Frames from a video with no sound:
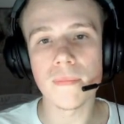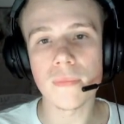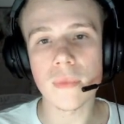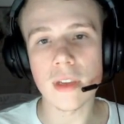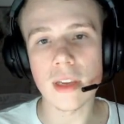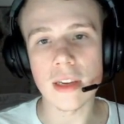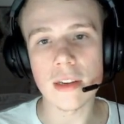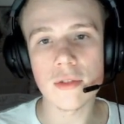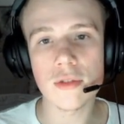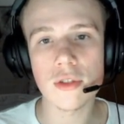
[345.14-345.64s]

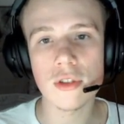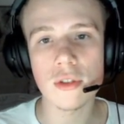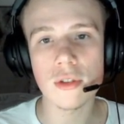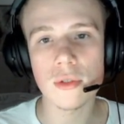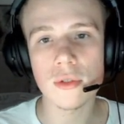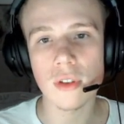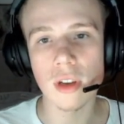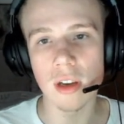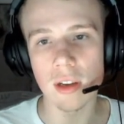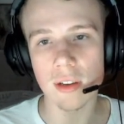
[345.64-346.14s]

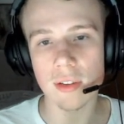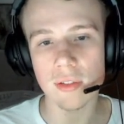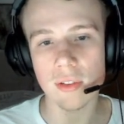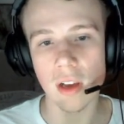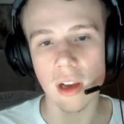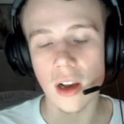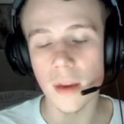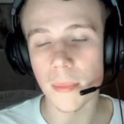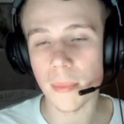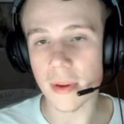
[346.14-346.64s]
introduce us
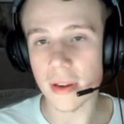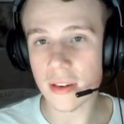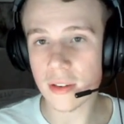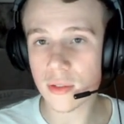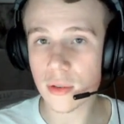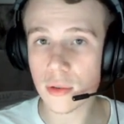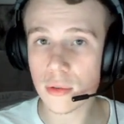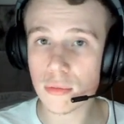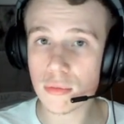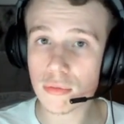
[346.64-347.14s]
up
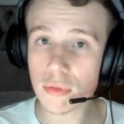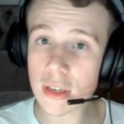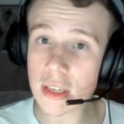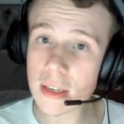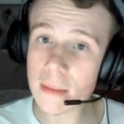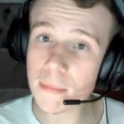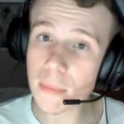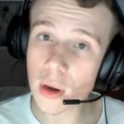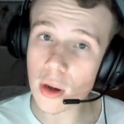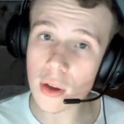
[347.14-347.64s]
into
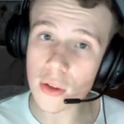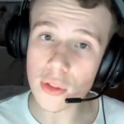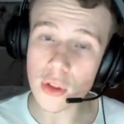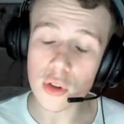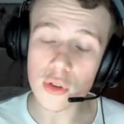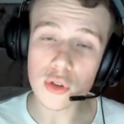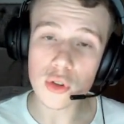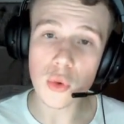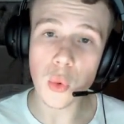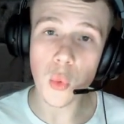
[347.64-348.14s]
Rebirth
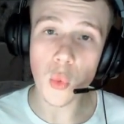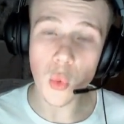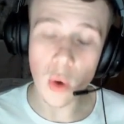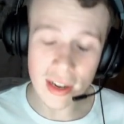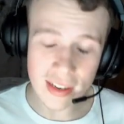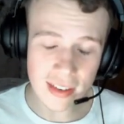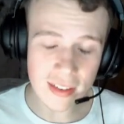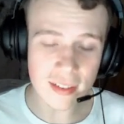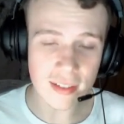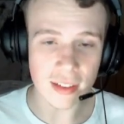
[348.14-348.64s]

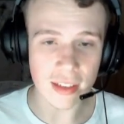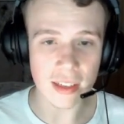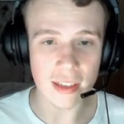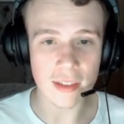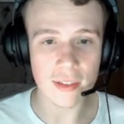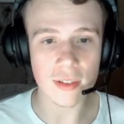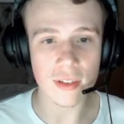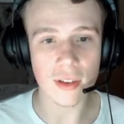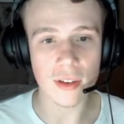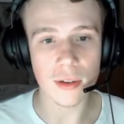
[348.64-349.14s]
20,
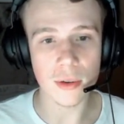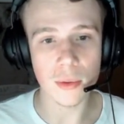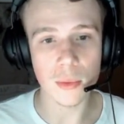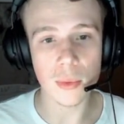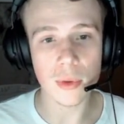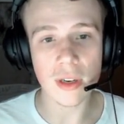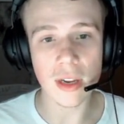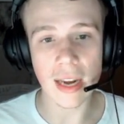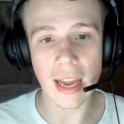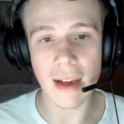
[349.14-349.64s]
so
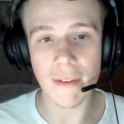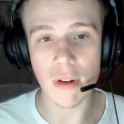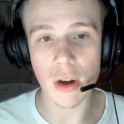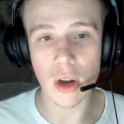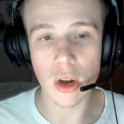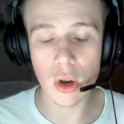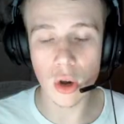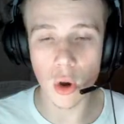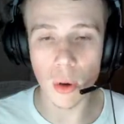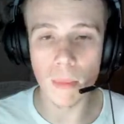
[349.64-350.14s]
we're going to have a
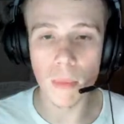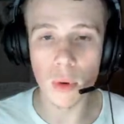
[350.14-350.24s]
lot more